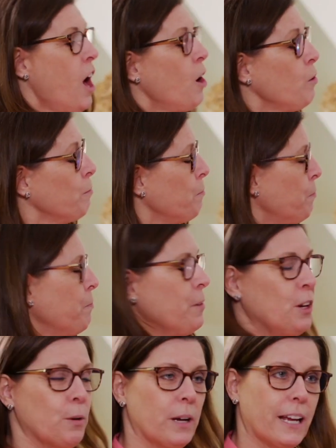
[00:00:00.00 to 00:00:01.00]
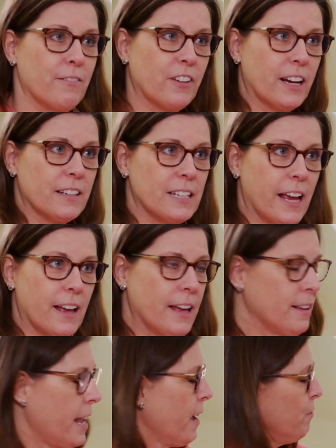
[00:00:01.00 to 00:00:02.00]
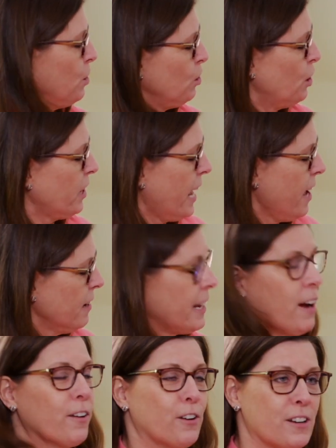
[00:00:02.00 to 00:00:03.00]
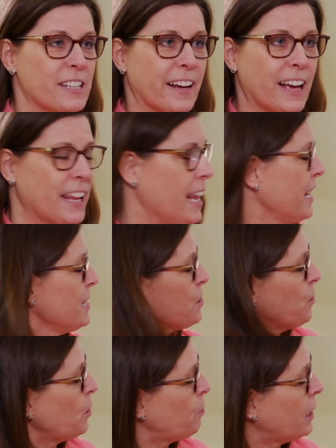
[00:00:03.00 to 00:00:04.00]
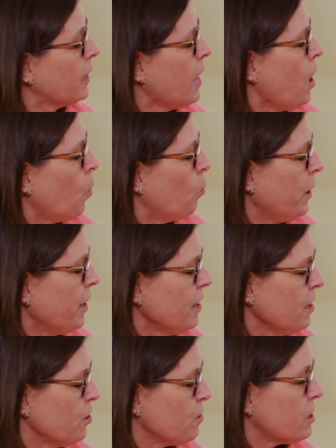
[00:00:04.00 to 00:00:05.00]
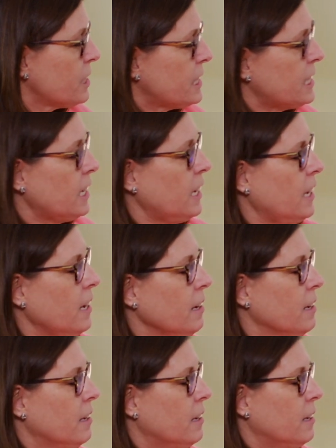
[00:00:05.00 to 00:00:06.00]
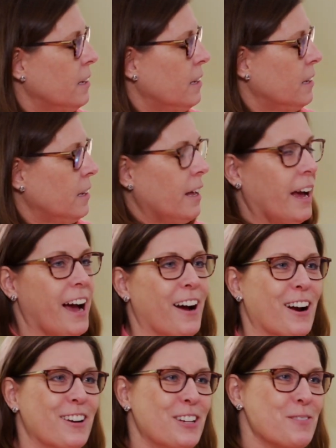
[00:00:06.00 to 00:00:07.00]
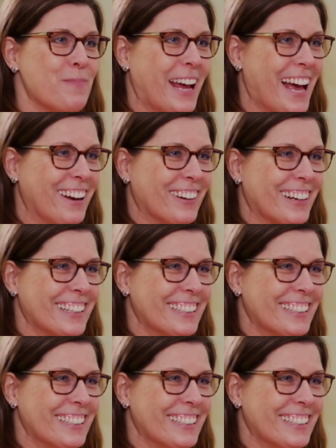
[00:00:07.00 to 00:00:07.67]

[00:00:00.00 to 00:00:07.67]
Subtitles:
Oh, you know what I forgot to have you look at? Now, of course, I got lines through it, but where do you see our new pattern?